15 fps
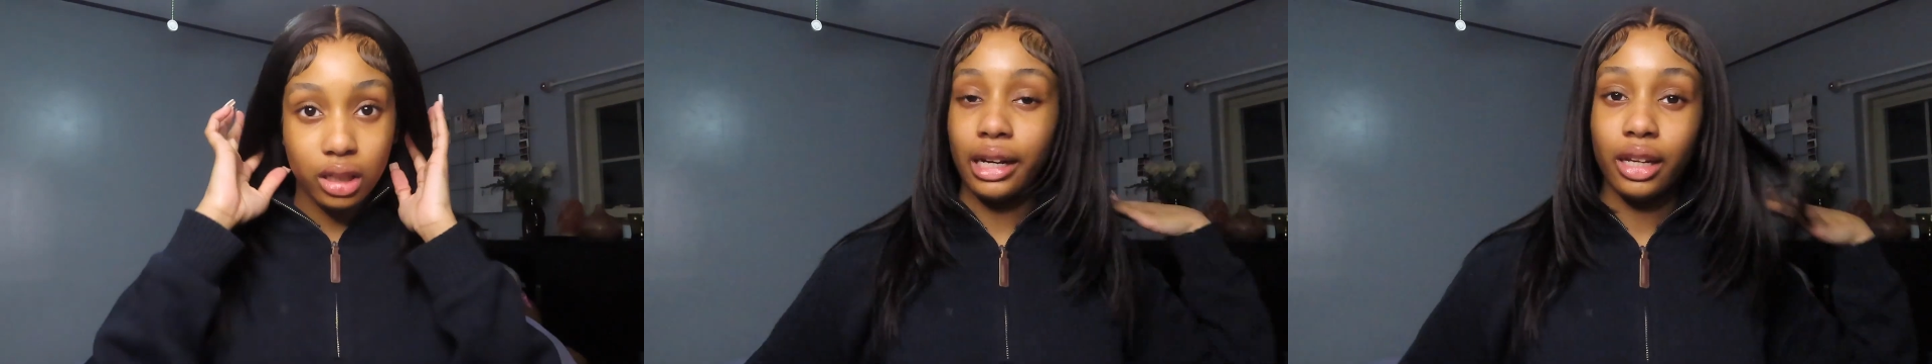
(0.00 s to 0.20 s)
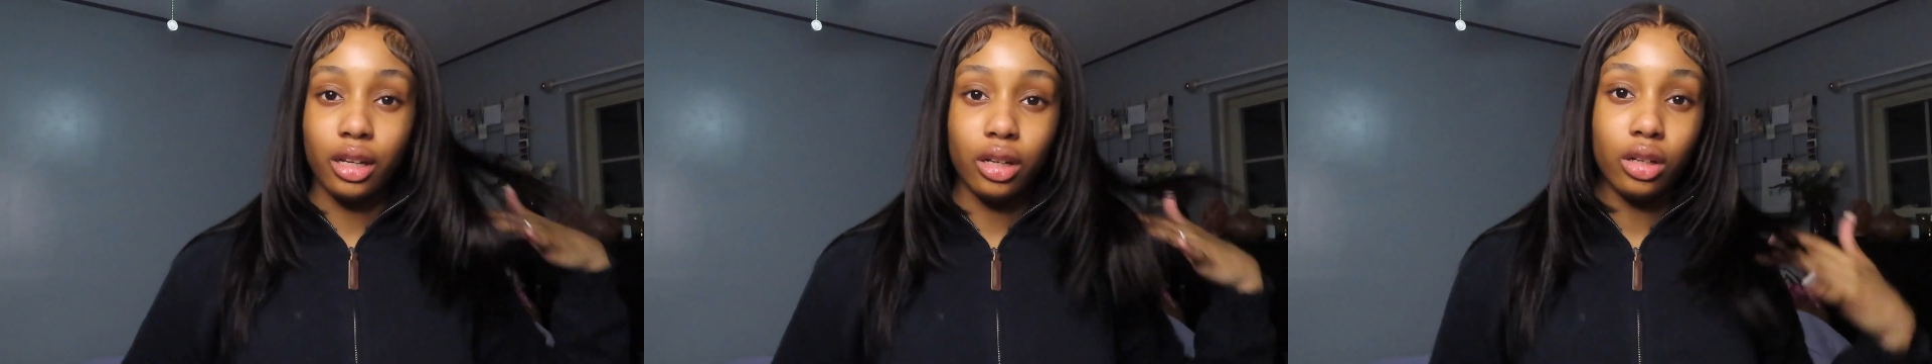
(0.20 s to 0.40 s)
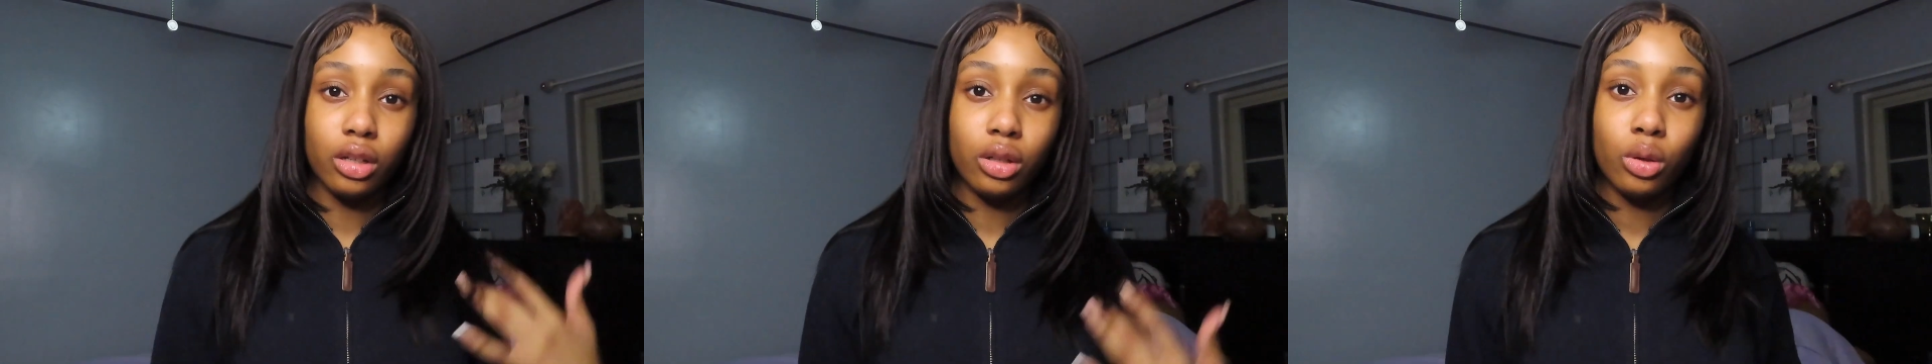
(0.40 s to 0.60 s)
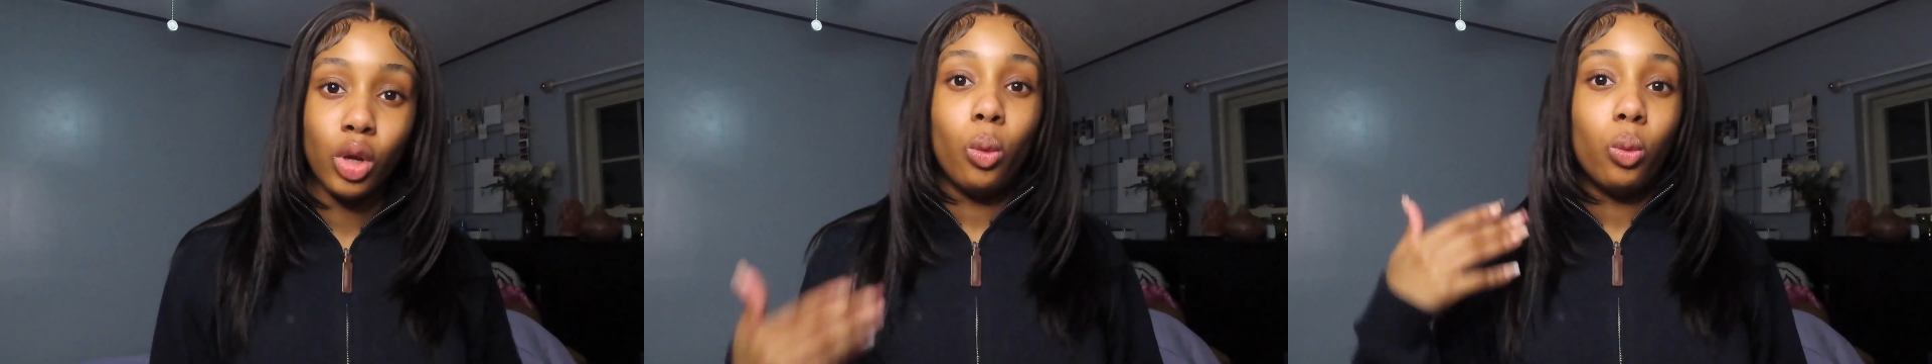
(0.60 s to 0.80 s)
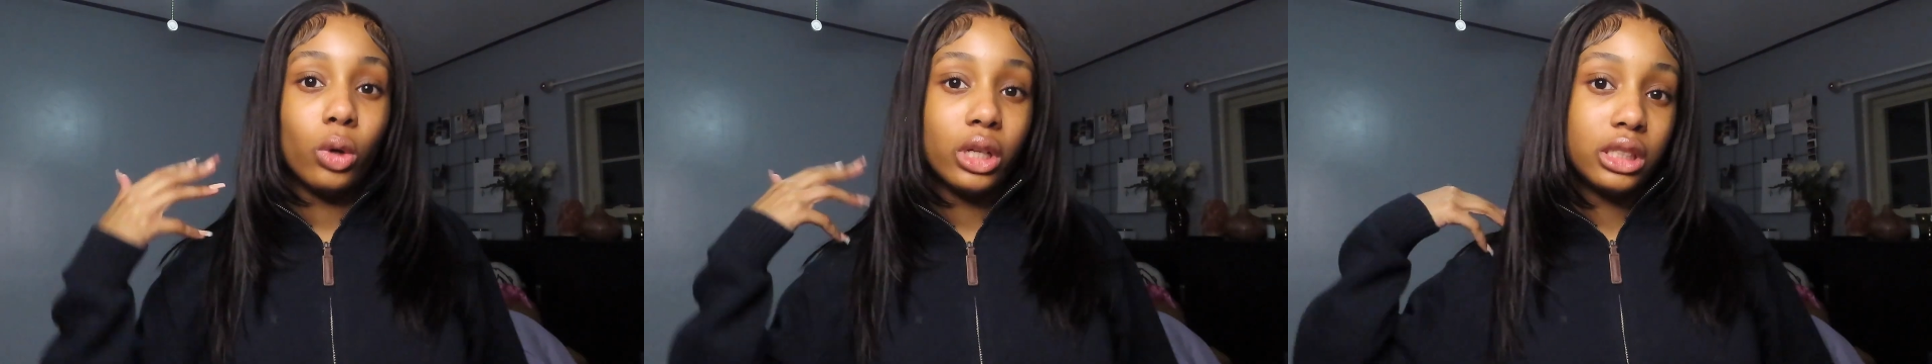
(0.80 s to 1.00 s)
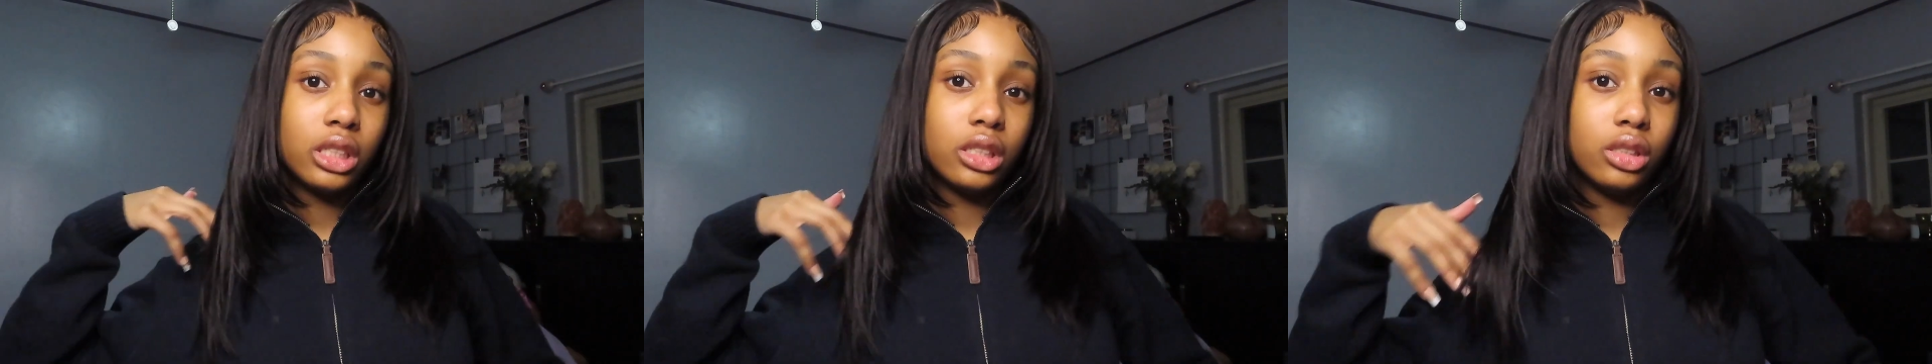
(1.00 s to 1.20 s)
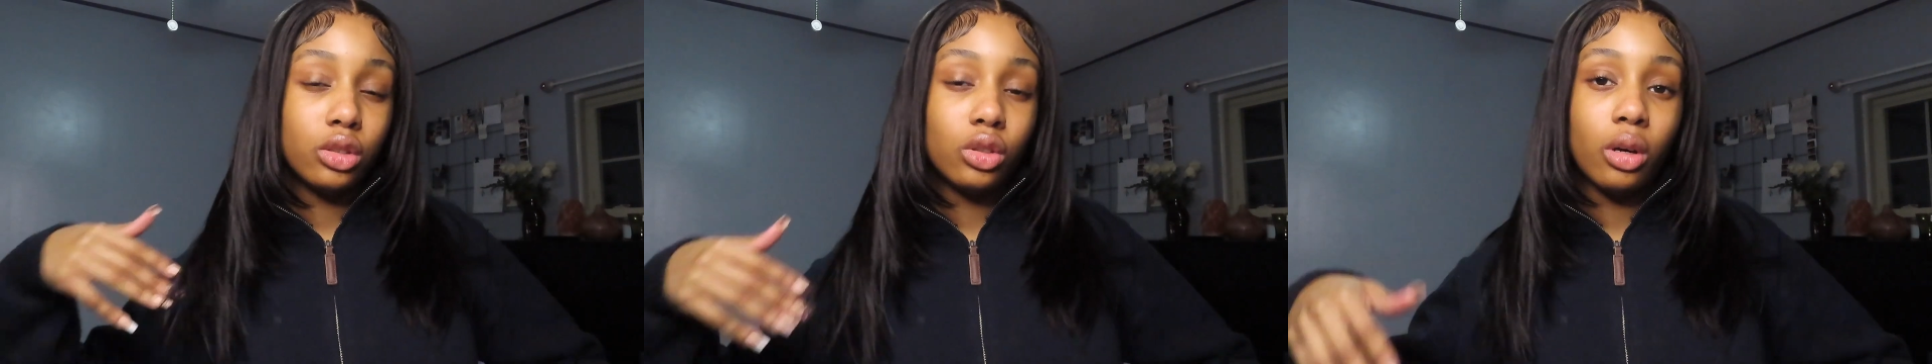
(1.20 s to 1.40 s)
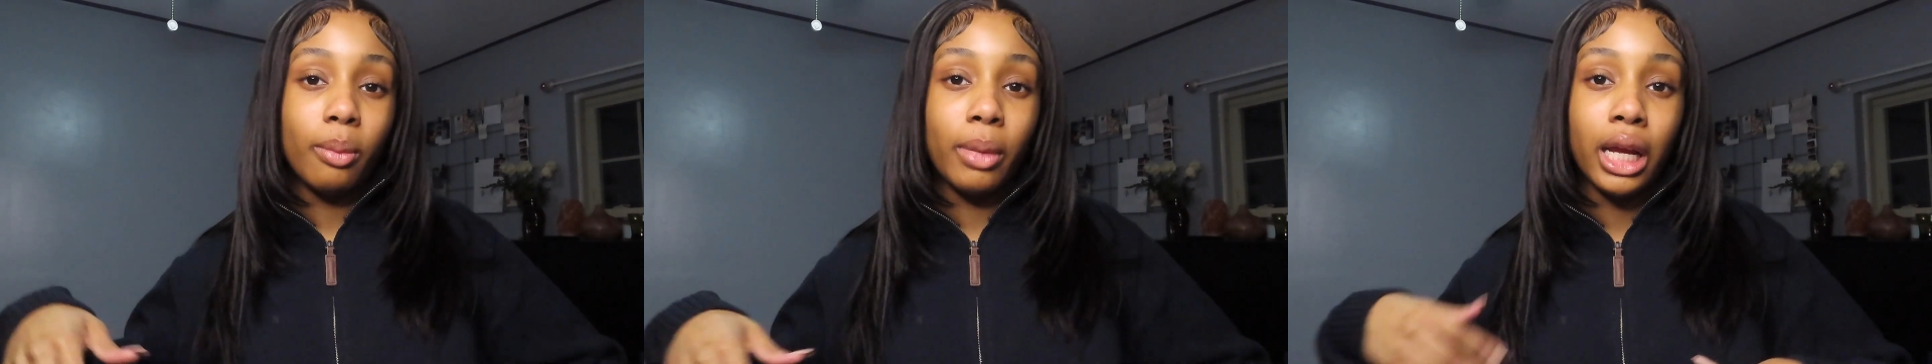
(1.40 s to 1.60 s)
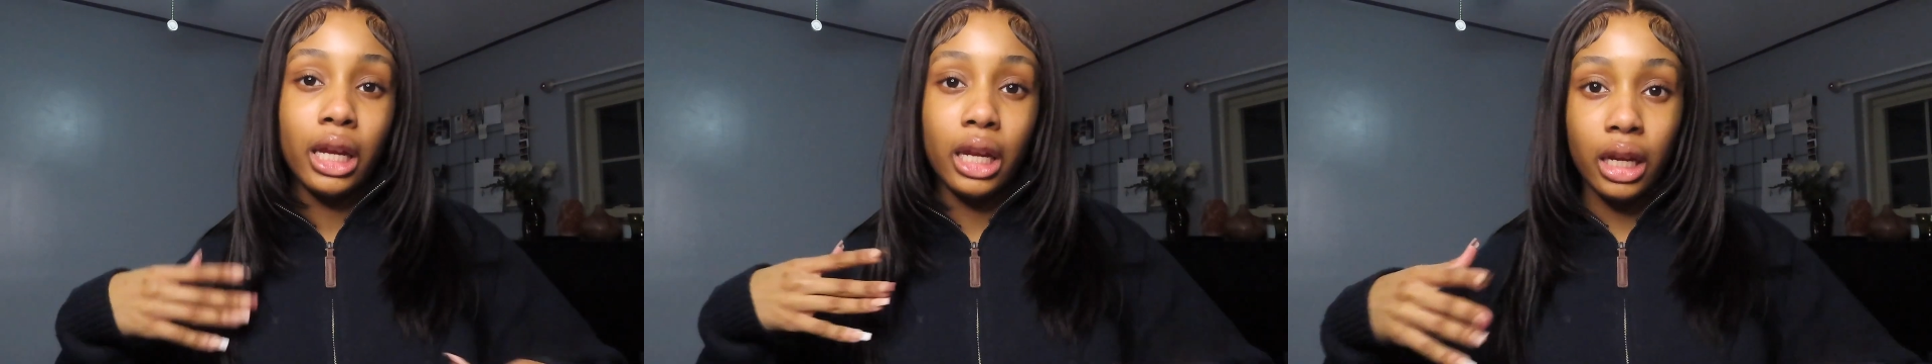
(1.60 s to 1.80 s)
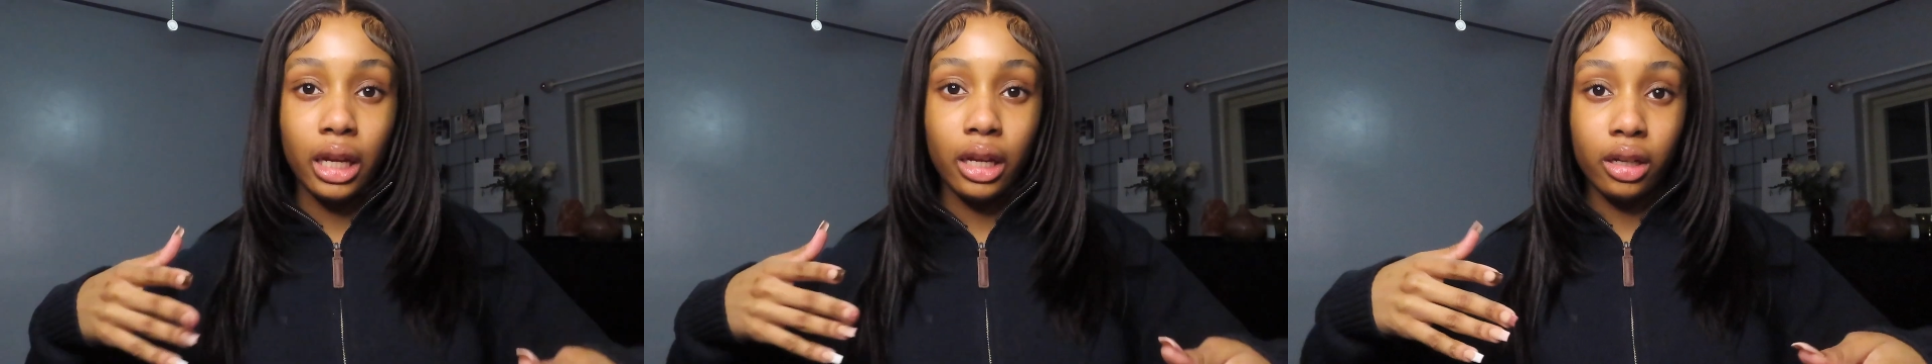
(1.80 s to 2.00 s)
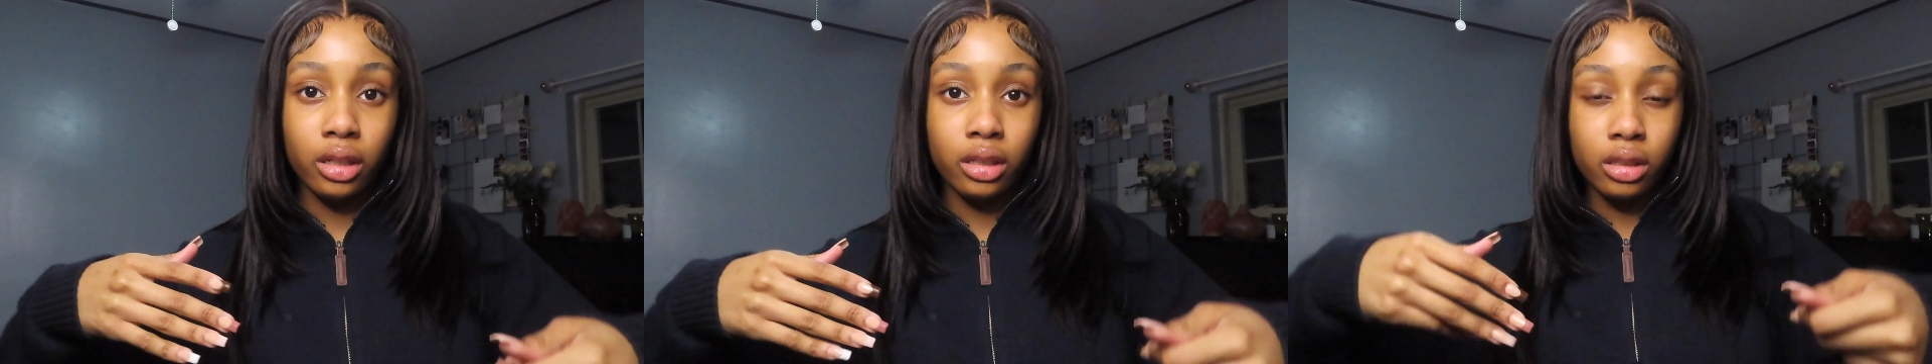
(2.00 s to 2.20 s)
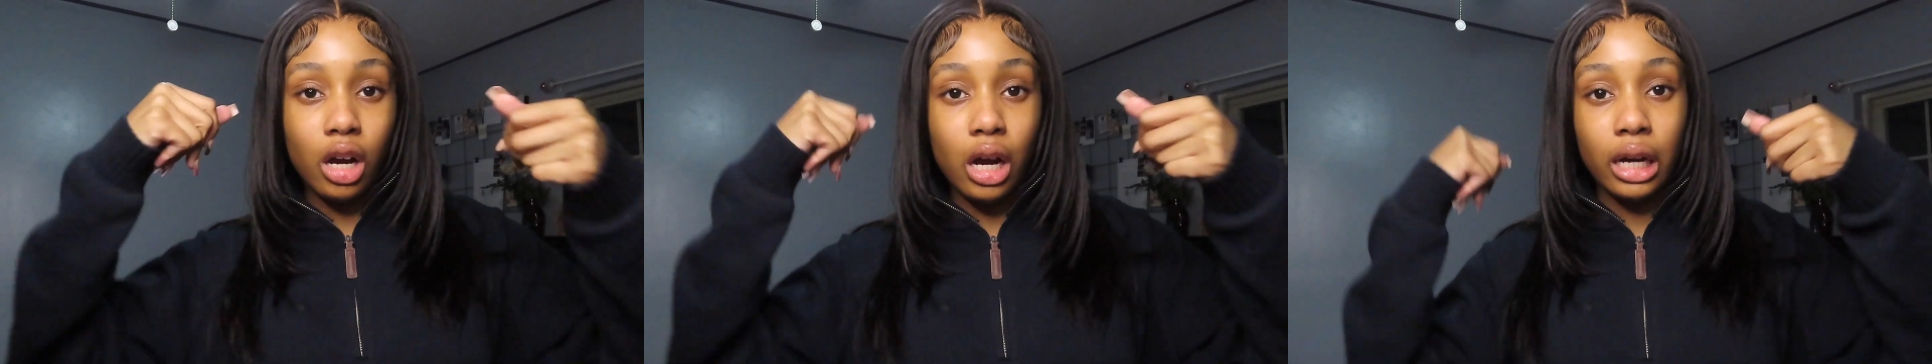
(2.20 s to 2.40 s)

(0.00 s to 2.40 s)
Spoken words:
I didn't know what to do on my hair